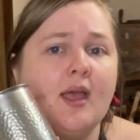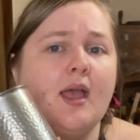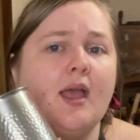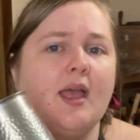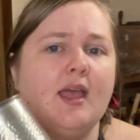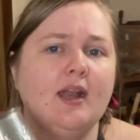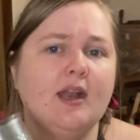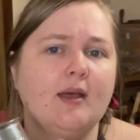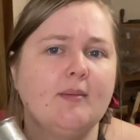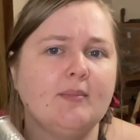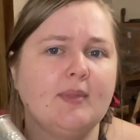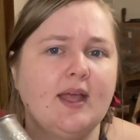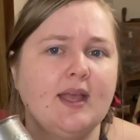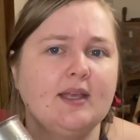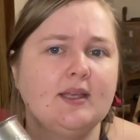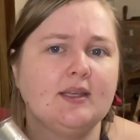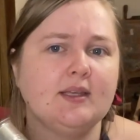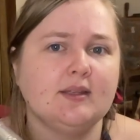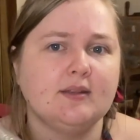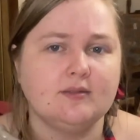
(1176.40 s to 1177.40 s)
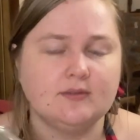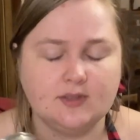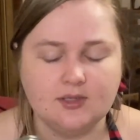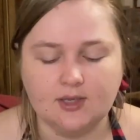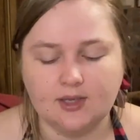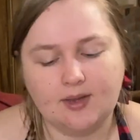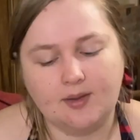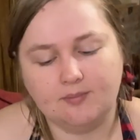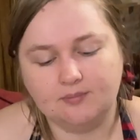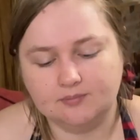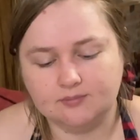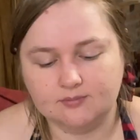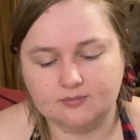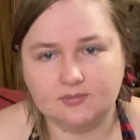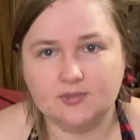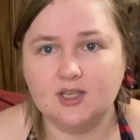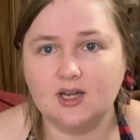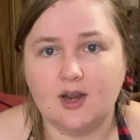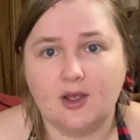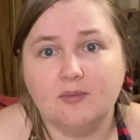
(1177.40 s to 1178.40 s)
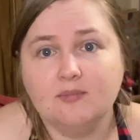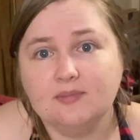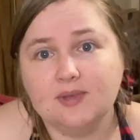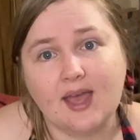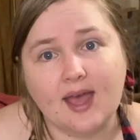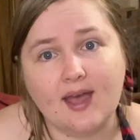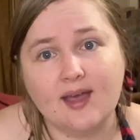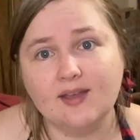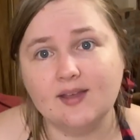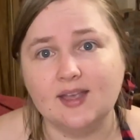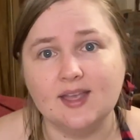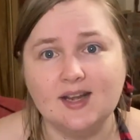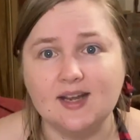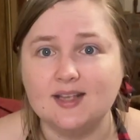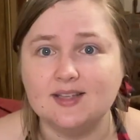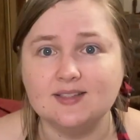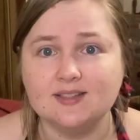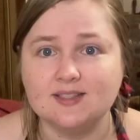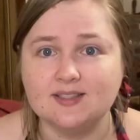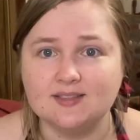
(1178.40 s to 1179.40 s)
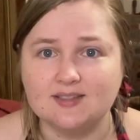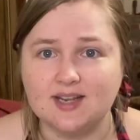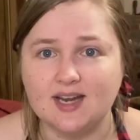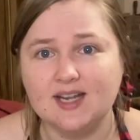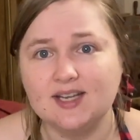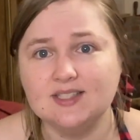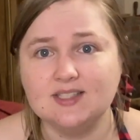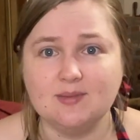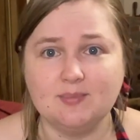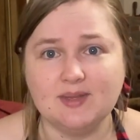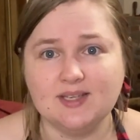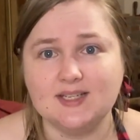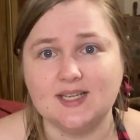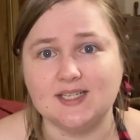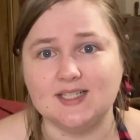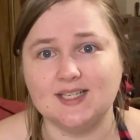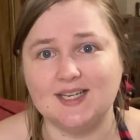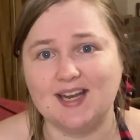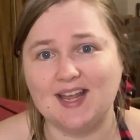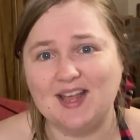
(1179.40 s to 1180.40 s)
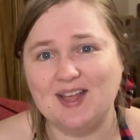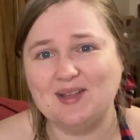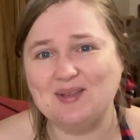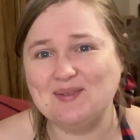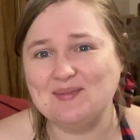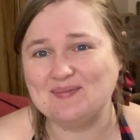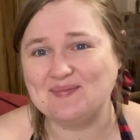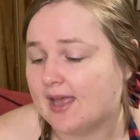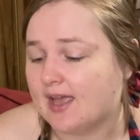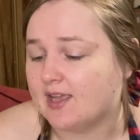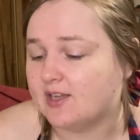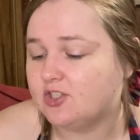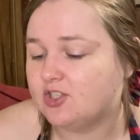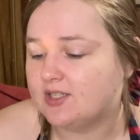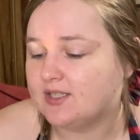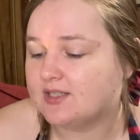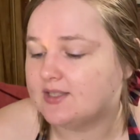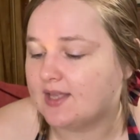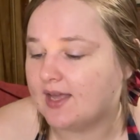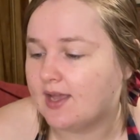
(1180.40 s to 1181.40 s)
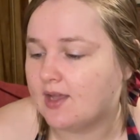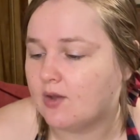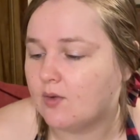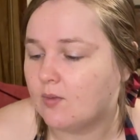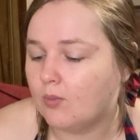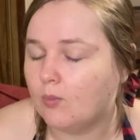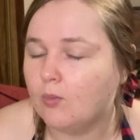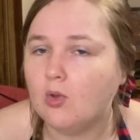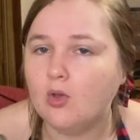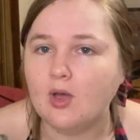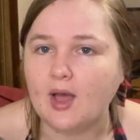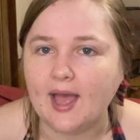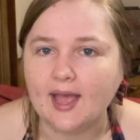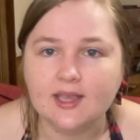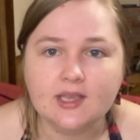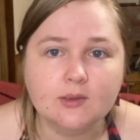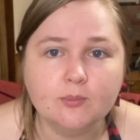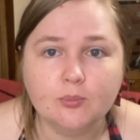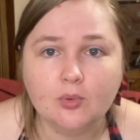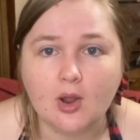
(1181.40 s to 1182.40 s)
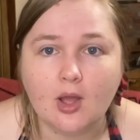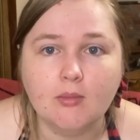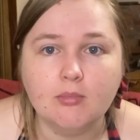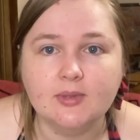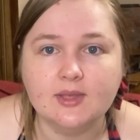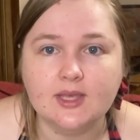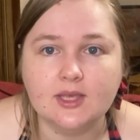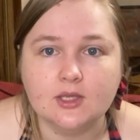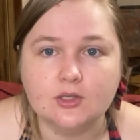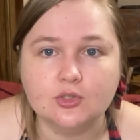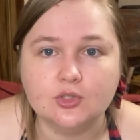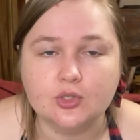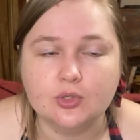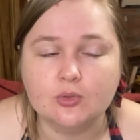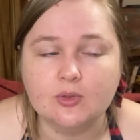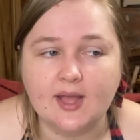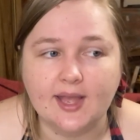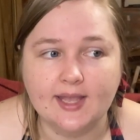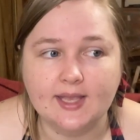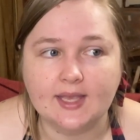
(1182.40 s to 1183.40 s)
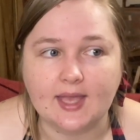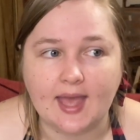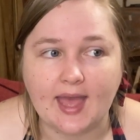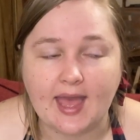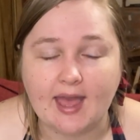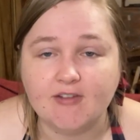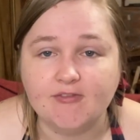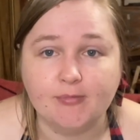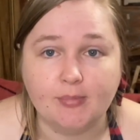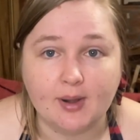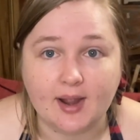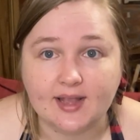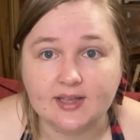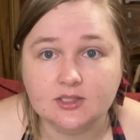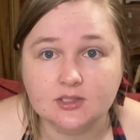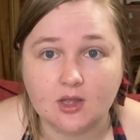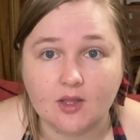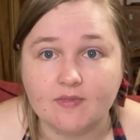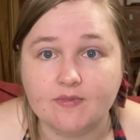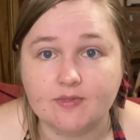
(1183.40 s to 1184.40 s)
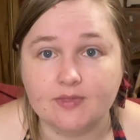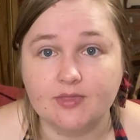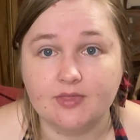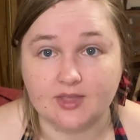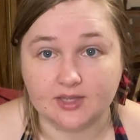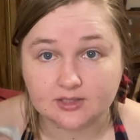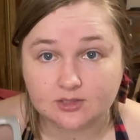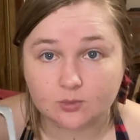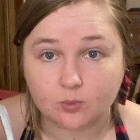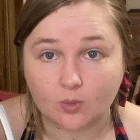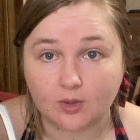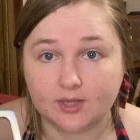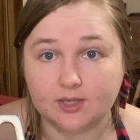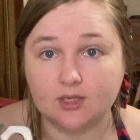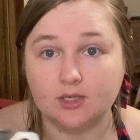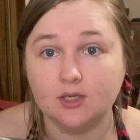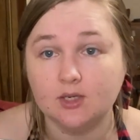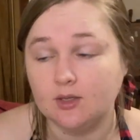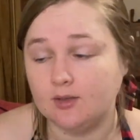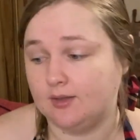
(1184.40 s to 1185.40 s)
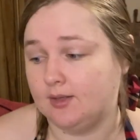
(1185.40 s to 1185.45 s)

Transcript: And I'm like, yeah, it is. It is a bit dented up. And she's like, well, I can probably do, like, half price on this one.